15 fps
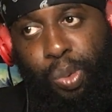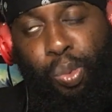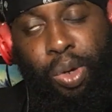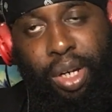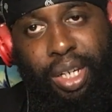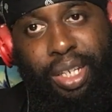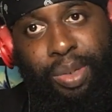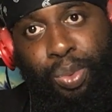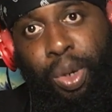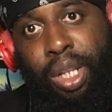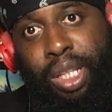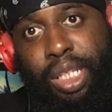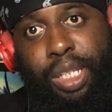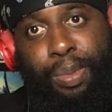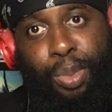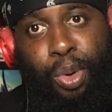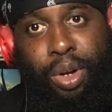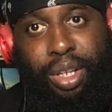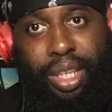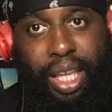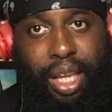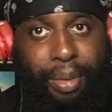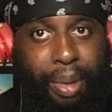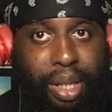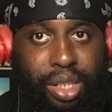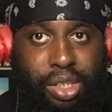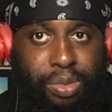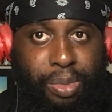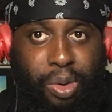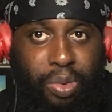one one disappointing thing about
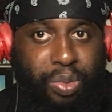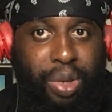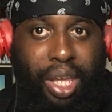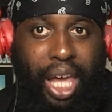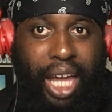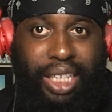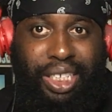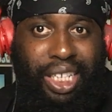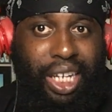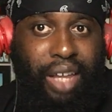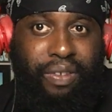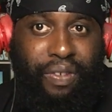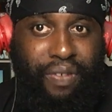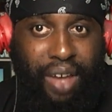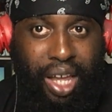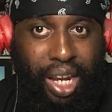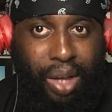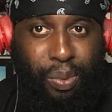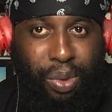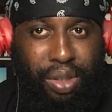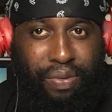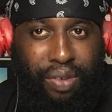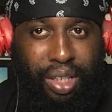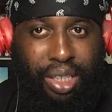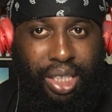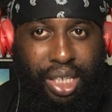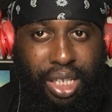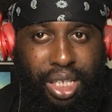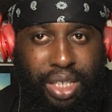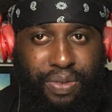this movie, we actually never find out what the fuck the
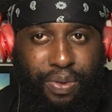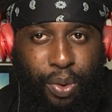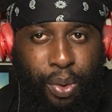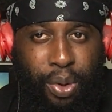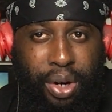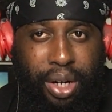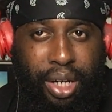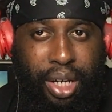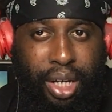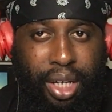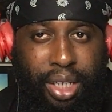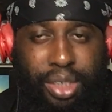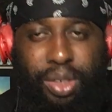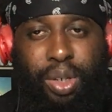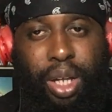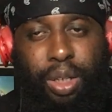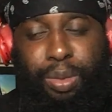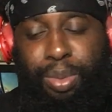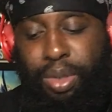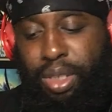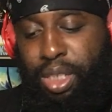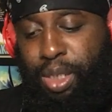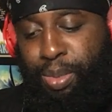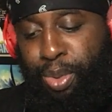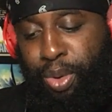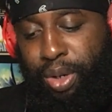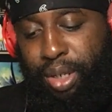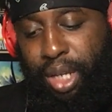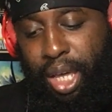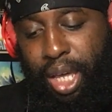keys for. So that was pretty
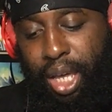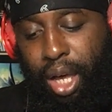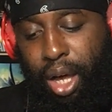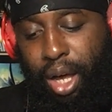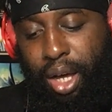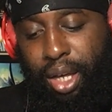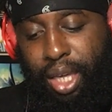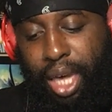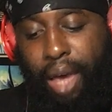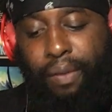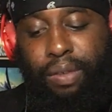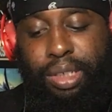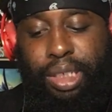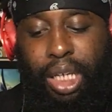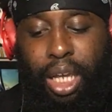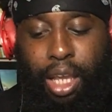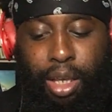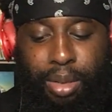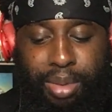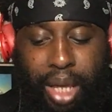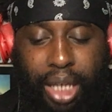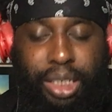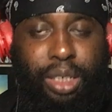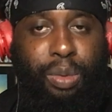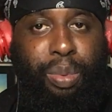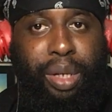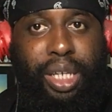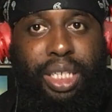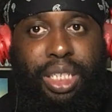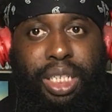disappointing. Uh, Kevin James actually
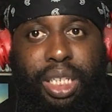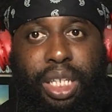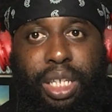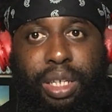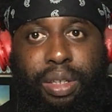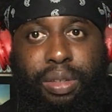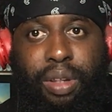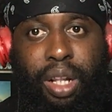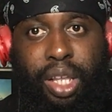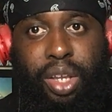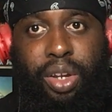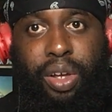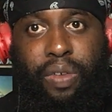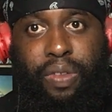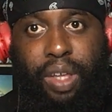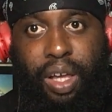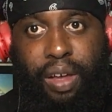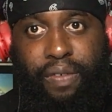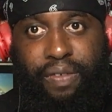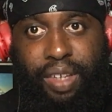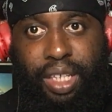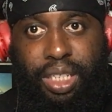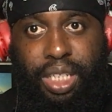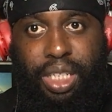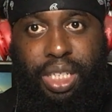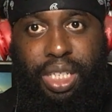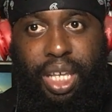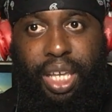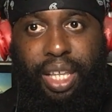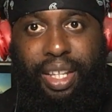plays the leader of the convicts.
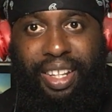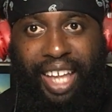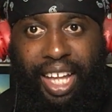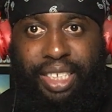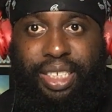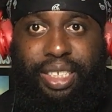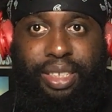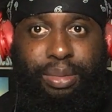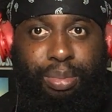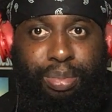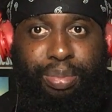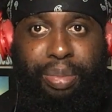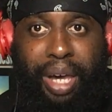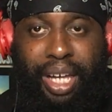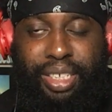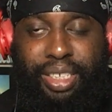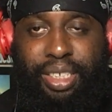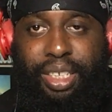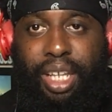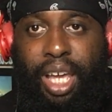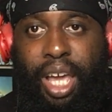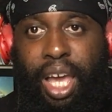He's a Nazi bastard,